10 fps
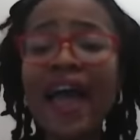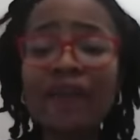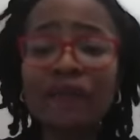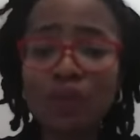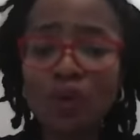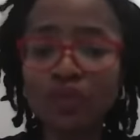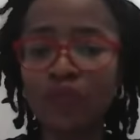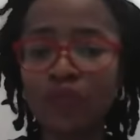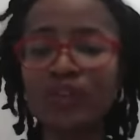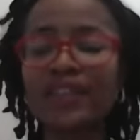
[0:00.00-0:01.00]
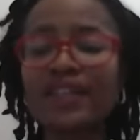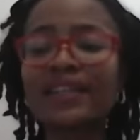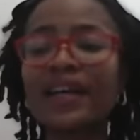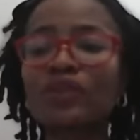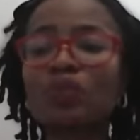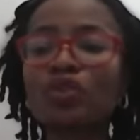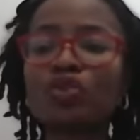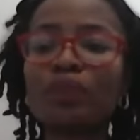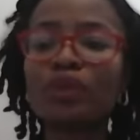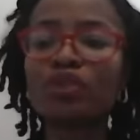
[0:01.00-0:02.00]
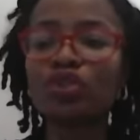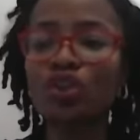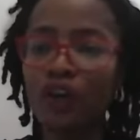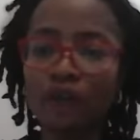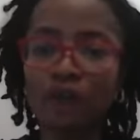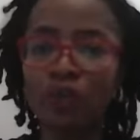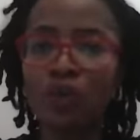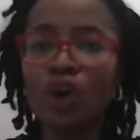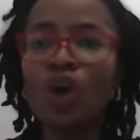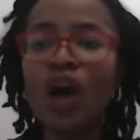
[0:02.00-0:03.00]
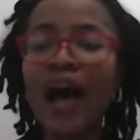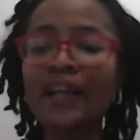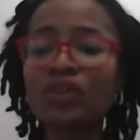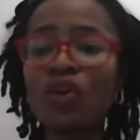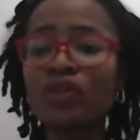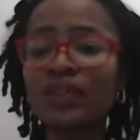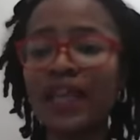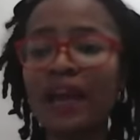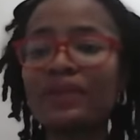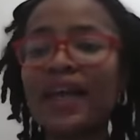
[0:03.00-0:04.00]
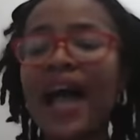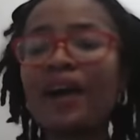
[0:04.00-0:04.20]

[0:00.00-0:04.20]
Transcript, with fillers: every one of us is that we should be joyful at all times.